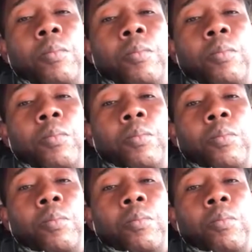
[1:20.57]

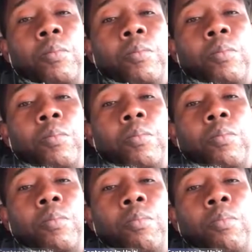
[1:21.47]

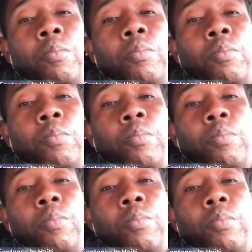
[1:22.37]

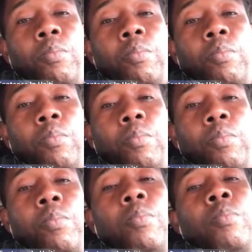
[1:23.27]

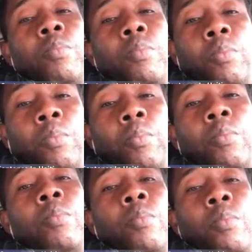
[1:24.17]

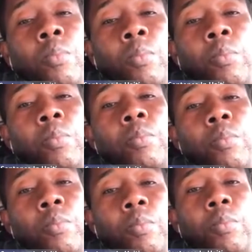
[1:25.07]

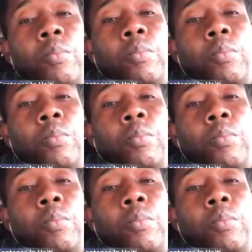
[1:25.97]
The person shown says nothing.